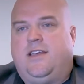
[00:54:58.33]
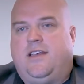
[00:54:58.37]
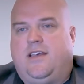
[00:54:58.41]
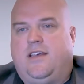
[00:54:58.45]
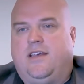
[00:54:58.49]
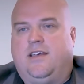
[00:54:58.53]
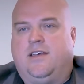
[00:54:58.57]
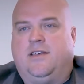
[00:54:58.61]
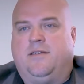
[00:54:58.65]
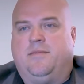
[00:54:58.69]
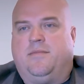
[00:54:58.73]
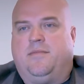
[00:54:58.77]

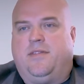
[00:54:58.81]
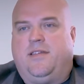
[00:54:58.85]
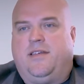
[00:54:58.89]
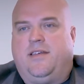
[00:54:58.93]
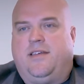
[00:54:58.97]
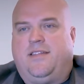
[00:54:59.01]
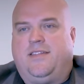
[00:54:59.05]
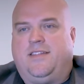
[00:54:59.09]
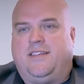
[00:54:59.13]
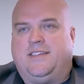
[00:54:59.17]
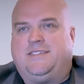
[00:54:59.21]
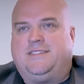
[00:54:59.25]
Um,
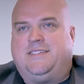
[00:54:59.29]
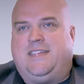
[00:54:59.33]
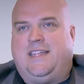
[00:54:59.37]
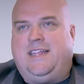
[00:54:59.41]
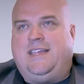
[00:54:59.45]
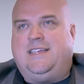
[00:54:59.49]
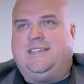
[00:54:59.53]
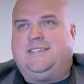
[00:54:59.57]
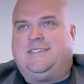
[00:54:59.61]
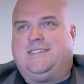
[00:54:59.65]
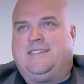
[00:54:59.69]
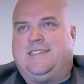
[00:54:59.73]
the
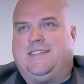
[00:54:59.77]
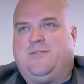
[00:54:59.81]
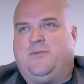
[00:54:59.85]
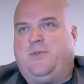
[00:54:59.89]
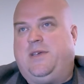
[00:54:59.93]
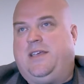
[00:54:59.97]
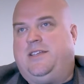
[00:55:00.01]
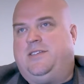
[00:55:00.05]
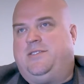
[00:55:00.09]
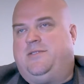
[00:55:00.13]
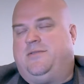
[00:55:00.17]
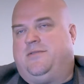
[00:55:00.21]
cities,
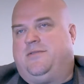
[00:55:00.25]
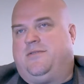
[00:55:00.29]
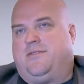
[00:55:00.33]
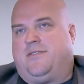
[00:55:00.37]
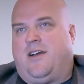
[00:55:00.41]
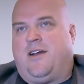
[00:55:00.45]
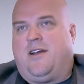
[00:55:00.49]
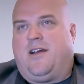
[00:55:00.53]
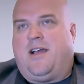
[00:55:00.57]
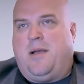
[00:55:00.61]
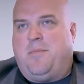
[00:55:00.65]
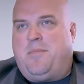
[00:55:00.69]
we,
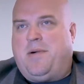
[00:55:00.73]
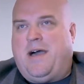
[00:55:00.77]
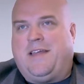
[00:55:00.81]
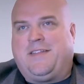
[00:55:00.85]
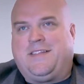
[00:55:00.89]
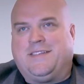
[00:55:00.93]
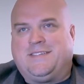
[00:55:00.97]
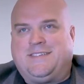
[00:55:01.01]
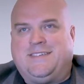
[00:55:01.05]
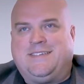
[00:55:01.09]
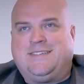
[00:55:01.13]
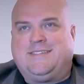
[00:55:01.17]
our
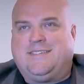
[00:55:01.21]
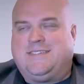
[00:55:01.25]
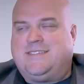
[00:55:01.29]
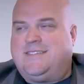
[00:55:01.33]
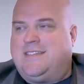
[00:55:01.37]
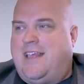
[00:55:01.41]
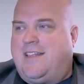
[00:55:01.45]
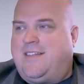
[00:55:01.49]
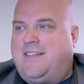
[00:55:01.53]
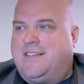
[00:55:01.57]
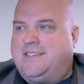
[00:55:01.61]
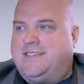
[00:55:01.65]
hypothesis is
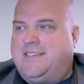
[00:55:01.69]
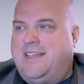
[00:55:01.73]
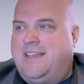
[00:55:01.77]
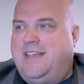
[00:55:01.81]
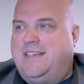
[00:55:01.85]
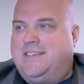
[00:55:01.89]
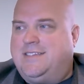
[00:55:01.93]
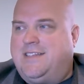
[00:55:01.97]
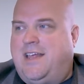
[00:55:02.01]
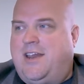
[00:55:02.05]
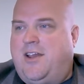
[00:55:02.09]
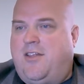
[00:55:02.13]
that the
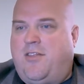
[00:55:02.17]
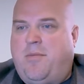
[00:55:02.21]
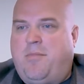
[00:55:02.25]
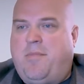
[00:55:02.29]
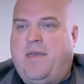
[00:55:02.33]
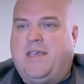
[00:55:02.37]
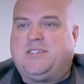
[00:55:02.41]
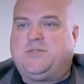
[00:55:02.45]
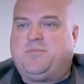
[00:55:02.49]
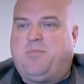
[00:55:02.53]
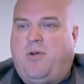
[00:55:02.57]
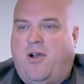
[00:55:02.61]
cities that are the
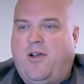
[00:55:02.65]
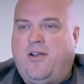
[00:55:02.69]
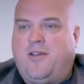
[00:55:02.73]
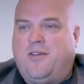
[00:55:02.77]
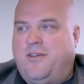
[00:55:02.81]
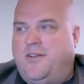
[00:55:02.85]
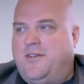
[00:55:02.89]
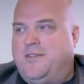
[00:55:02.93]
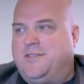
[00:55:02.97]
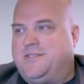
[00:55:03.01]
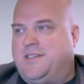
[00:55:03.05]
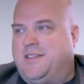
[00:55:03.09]
best
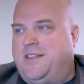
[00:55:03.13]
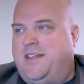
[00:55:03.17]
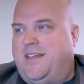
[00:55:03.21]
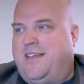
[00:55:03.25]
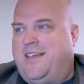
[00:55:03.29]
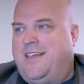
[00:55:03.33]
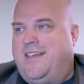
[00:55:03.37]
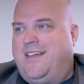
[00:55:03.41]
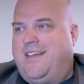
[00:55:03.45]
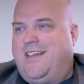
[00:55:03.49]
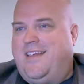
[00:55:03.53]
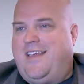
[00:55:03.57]
partners and,
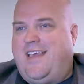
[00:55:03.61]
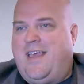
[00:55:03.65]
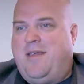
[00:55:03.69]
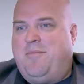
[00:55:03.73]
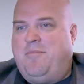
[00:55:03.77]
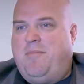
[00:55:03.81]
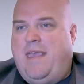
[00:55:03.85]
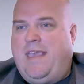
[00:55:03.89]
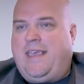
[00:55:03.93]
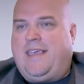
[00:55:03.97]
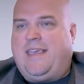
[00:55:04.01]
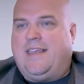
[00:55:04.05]
the,
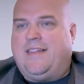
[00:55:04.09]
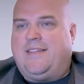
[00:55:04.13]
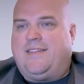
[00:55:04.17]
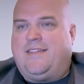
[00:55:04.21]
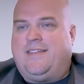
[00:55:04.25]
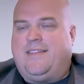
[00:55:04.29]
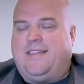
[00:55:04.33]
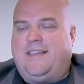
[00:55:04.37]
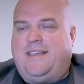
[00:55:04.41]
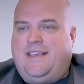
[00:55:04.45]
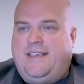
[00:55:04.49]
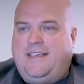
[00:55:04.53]
and make
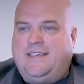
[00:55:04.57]
it the